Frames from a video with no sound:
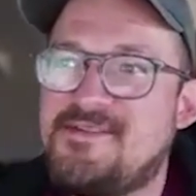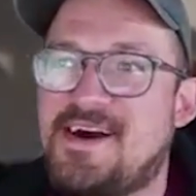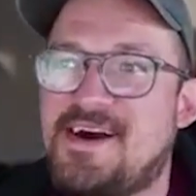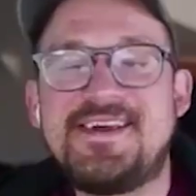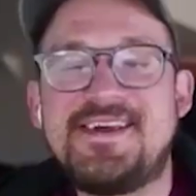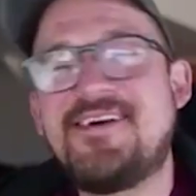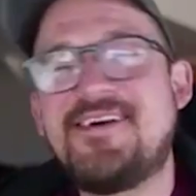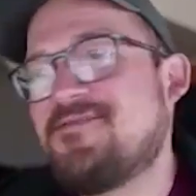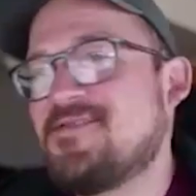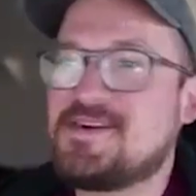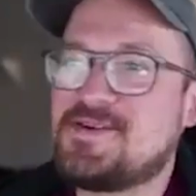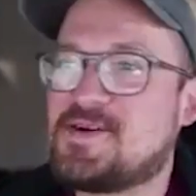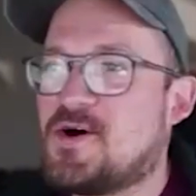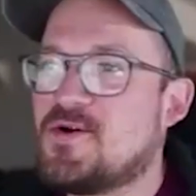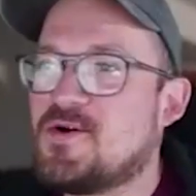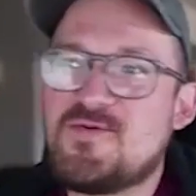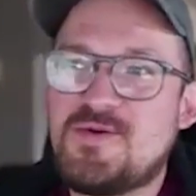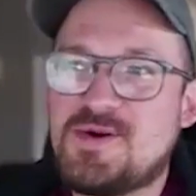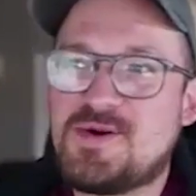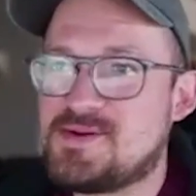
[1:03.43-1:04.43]
I definitely
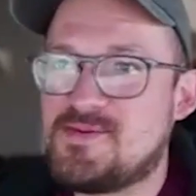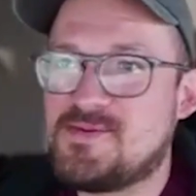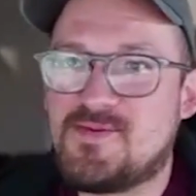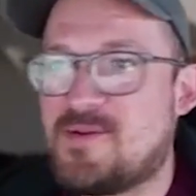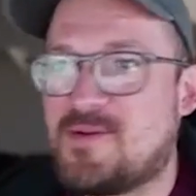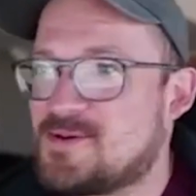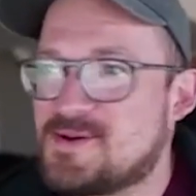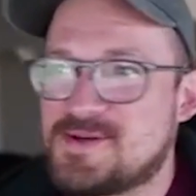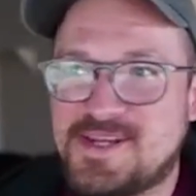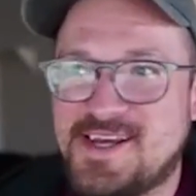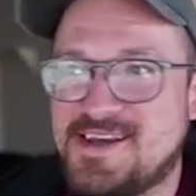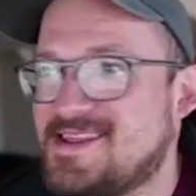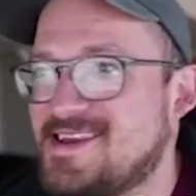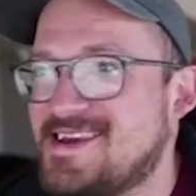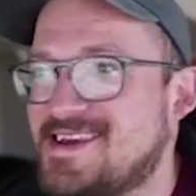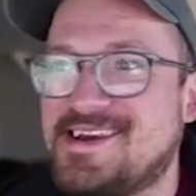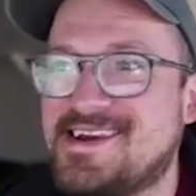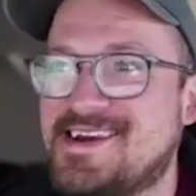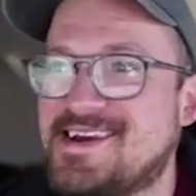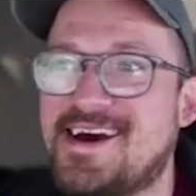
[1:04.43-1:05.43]
don't represent
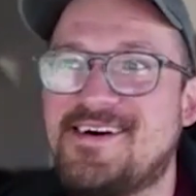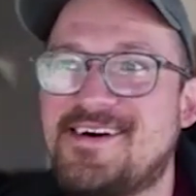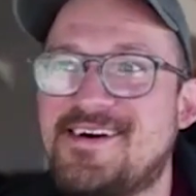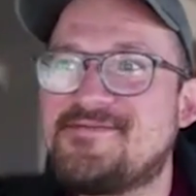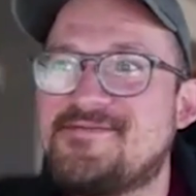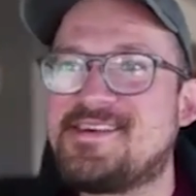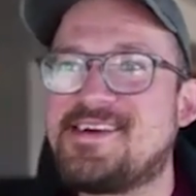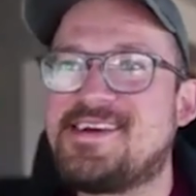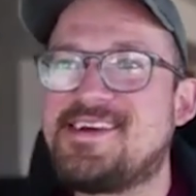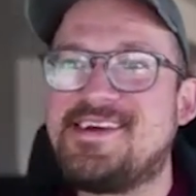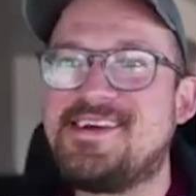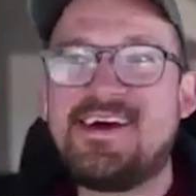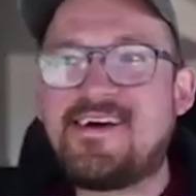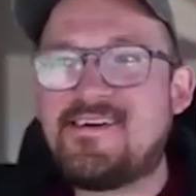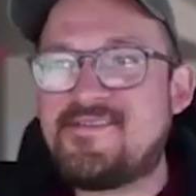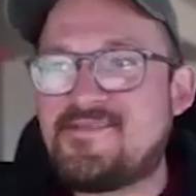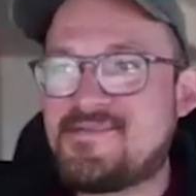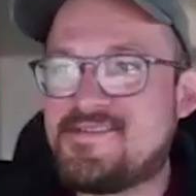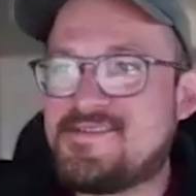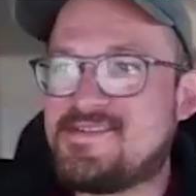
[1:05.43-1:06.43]
the EF. The
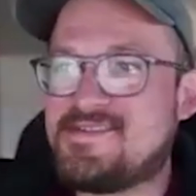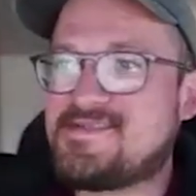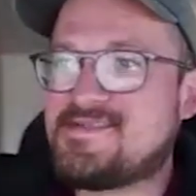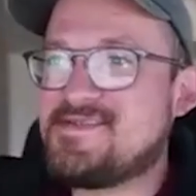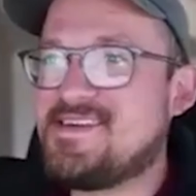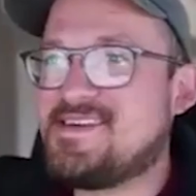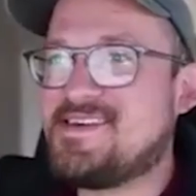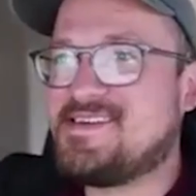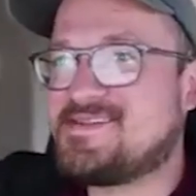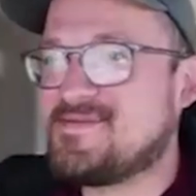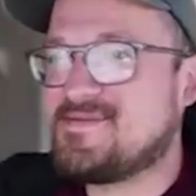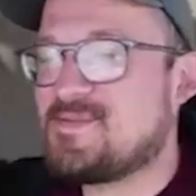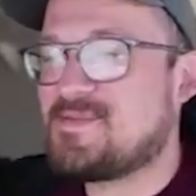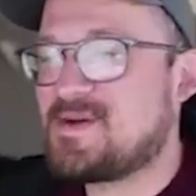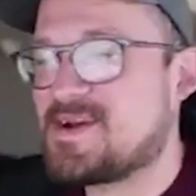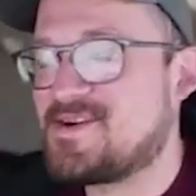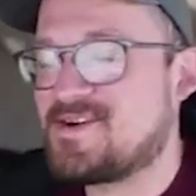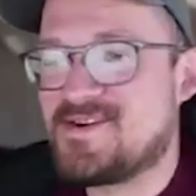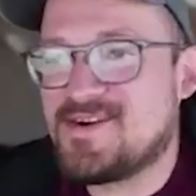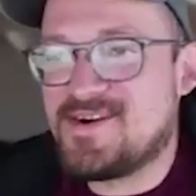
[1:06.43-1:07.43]
EF is is a
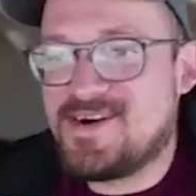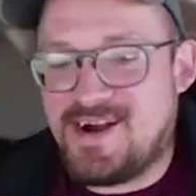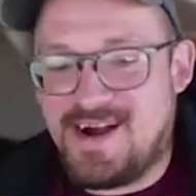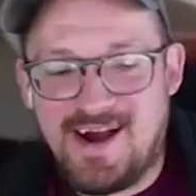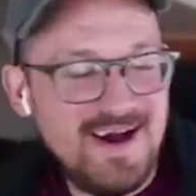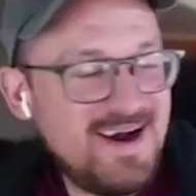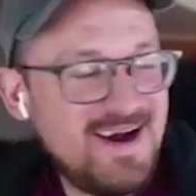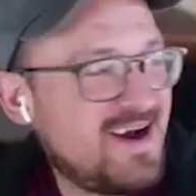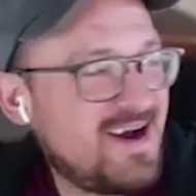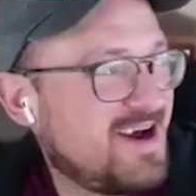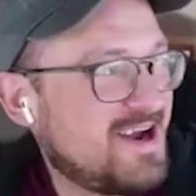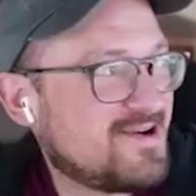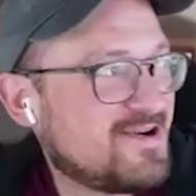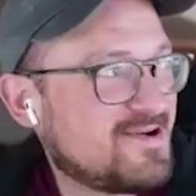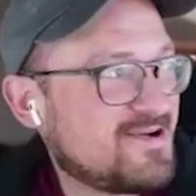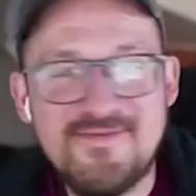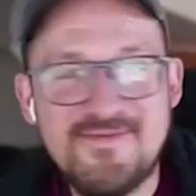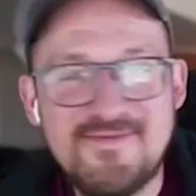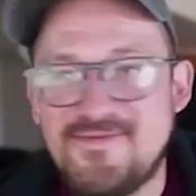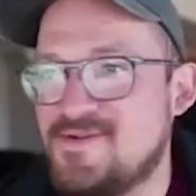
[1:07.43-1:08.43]
bigger, higher
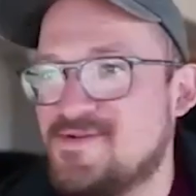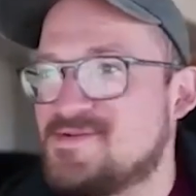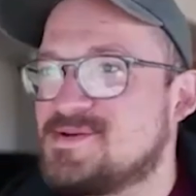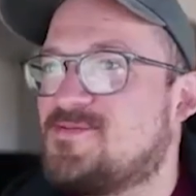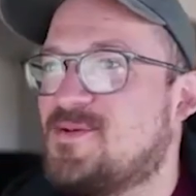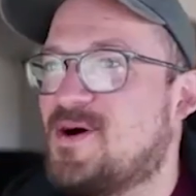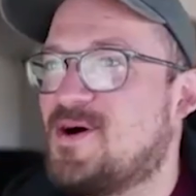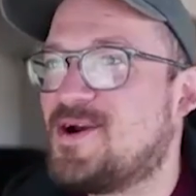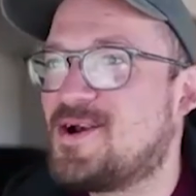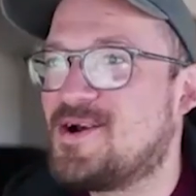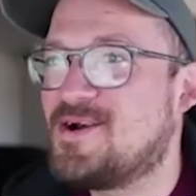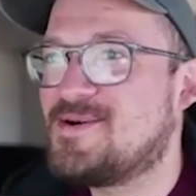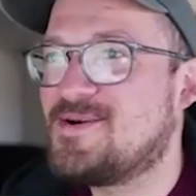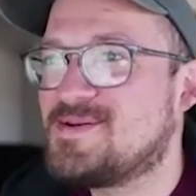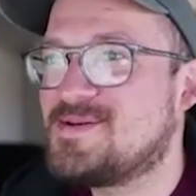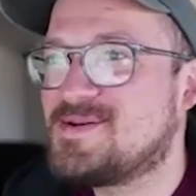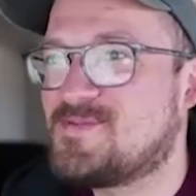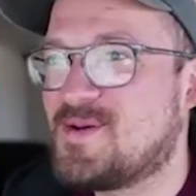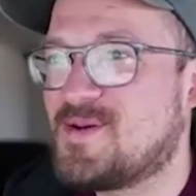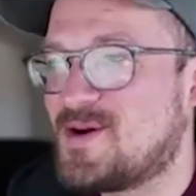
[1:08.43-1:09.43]
level, smarter
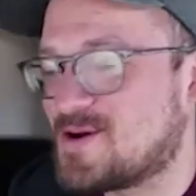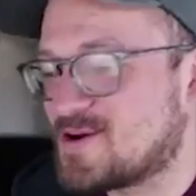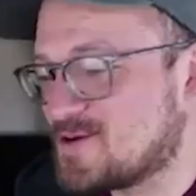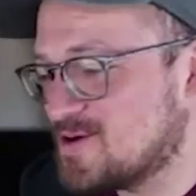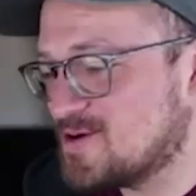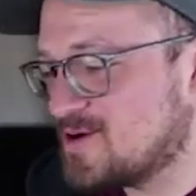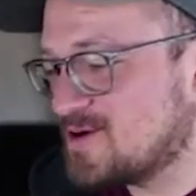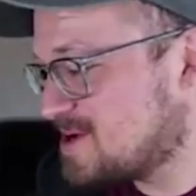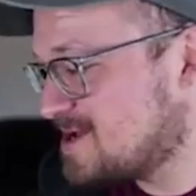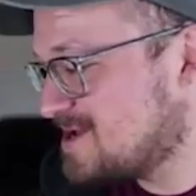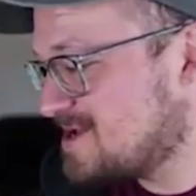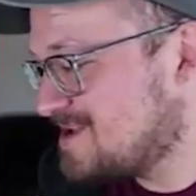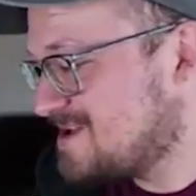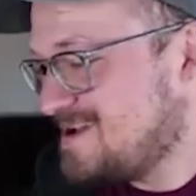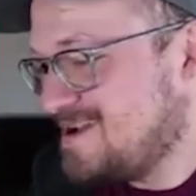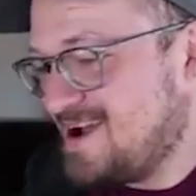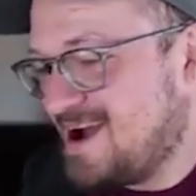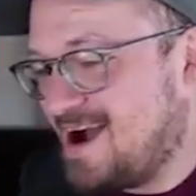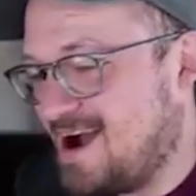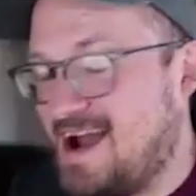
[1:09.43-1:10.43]
smarter group.
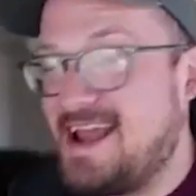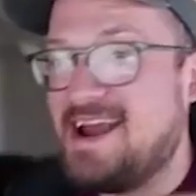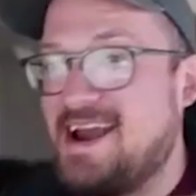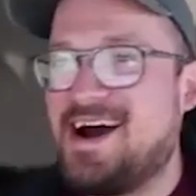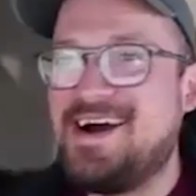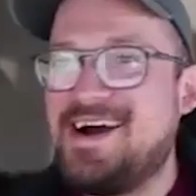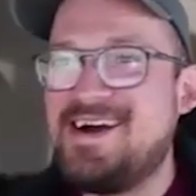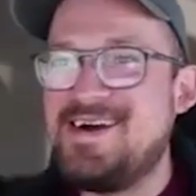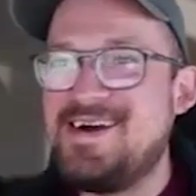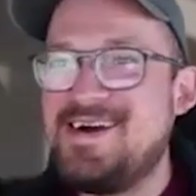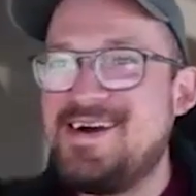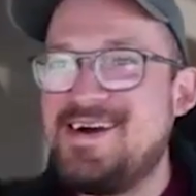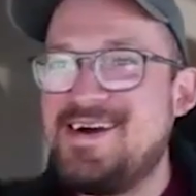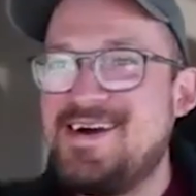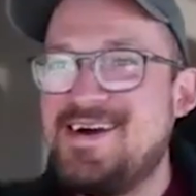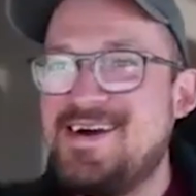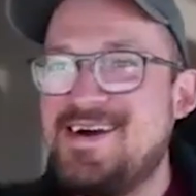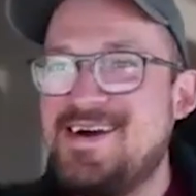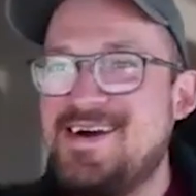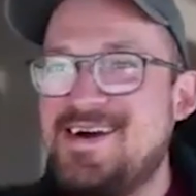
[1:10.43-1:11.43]
I I am
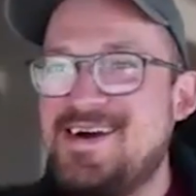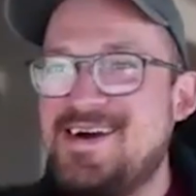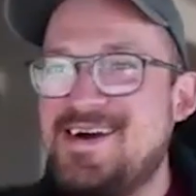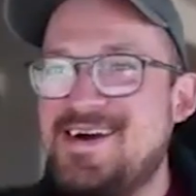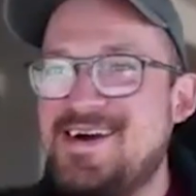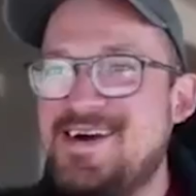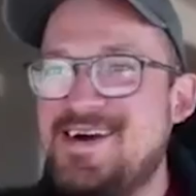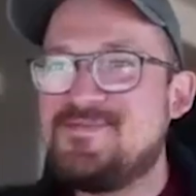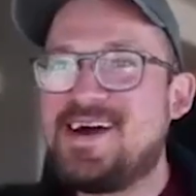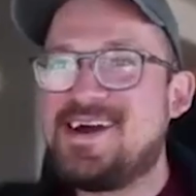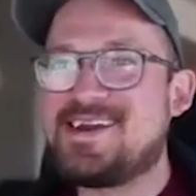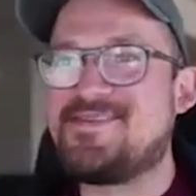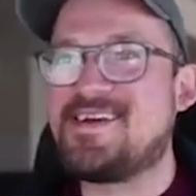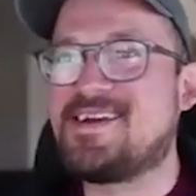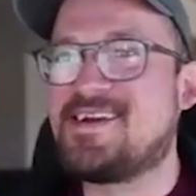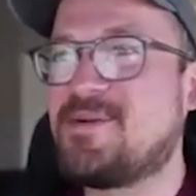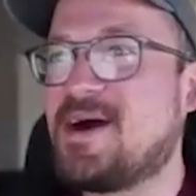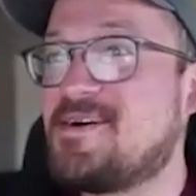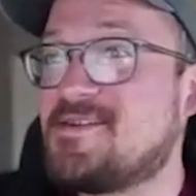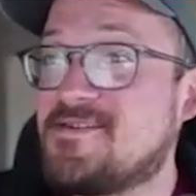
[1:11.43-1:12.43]
like thinking about
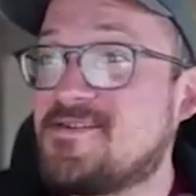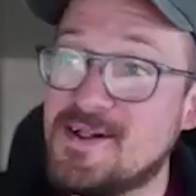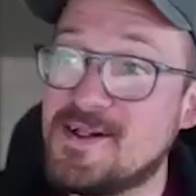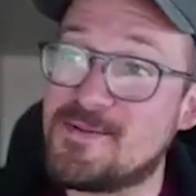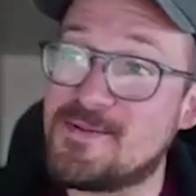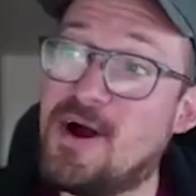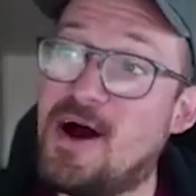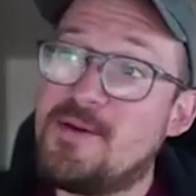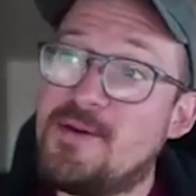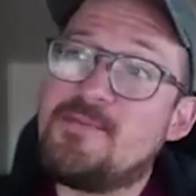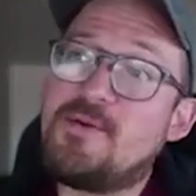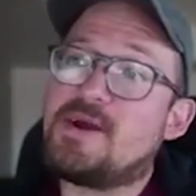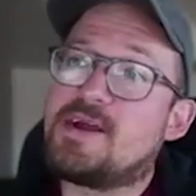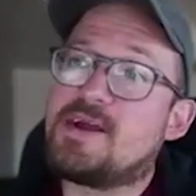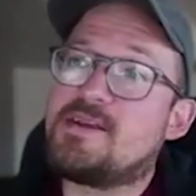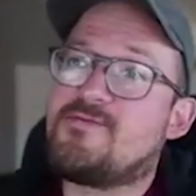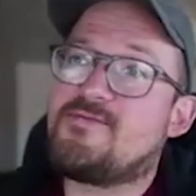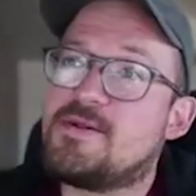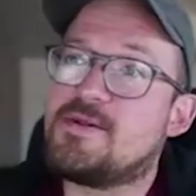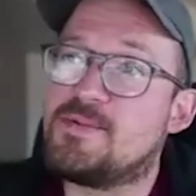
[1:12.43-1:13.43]
developer onboarding,
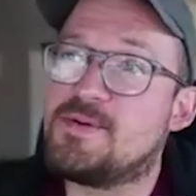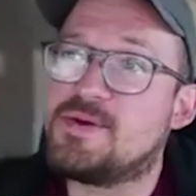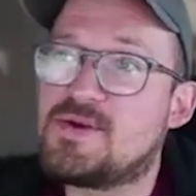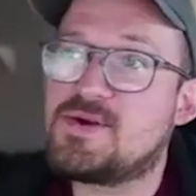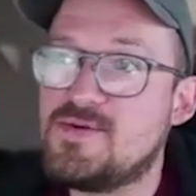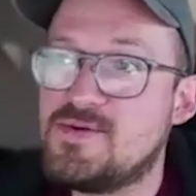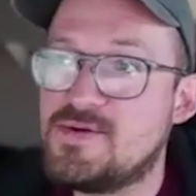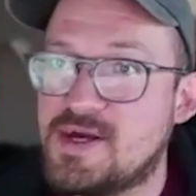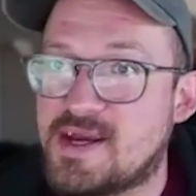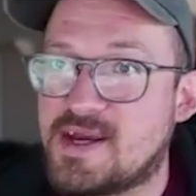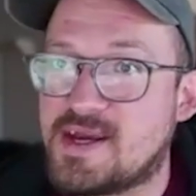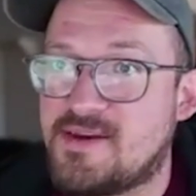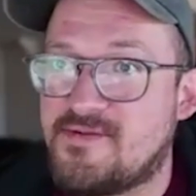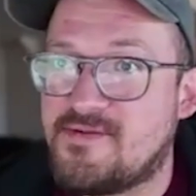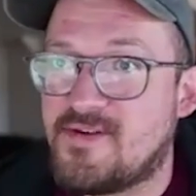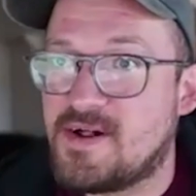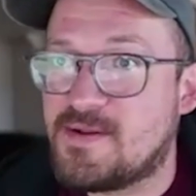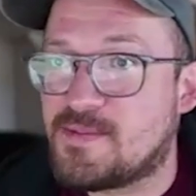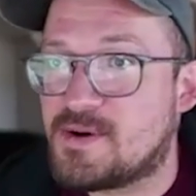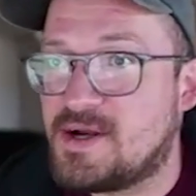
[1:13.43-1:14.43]
developer tooling, and
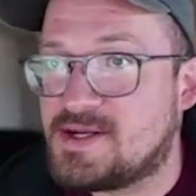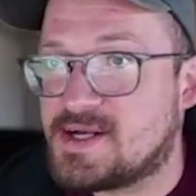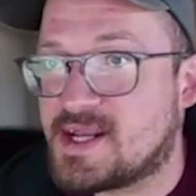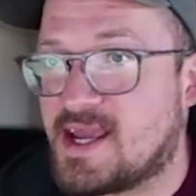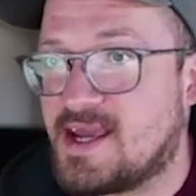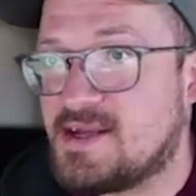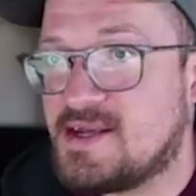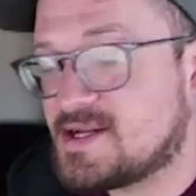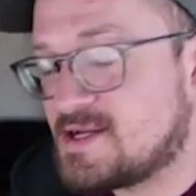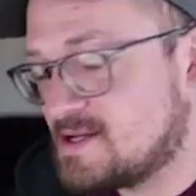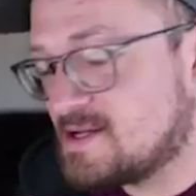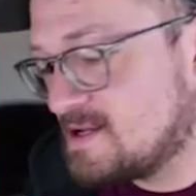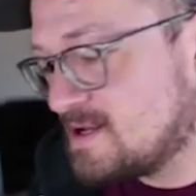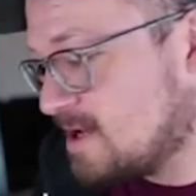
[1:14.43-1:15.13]
developer education.